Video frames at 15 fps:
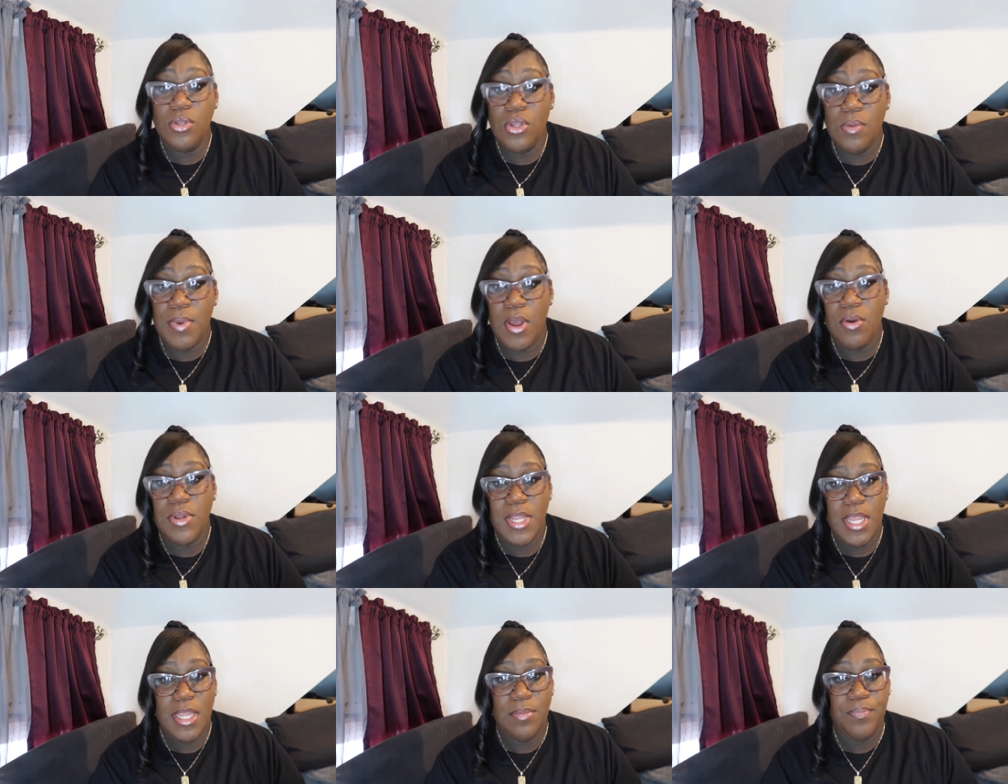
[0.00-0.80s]

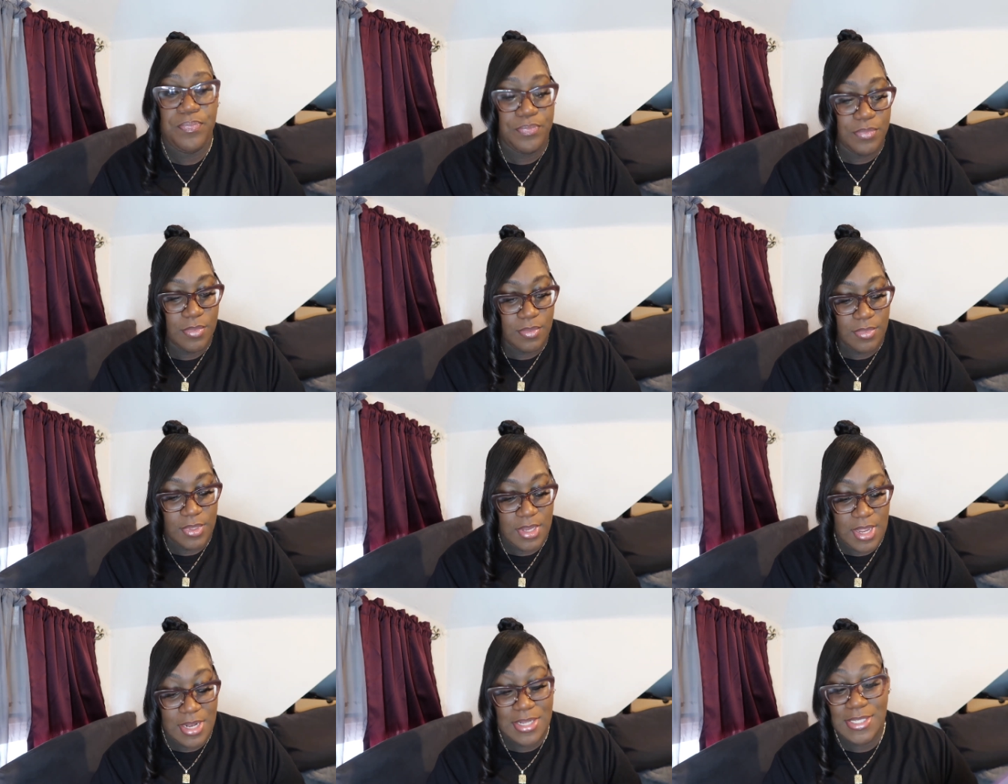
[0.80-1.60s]
pony
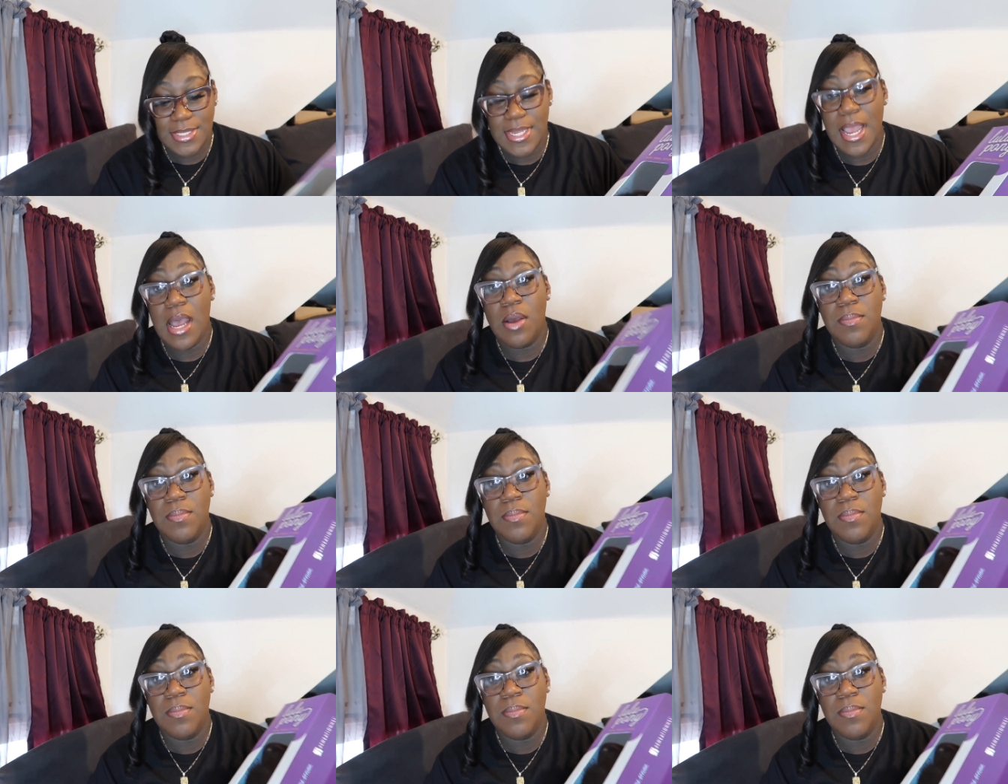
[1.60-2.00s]
in the style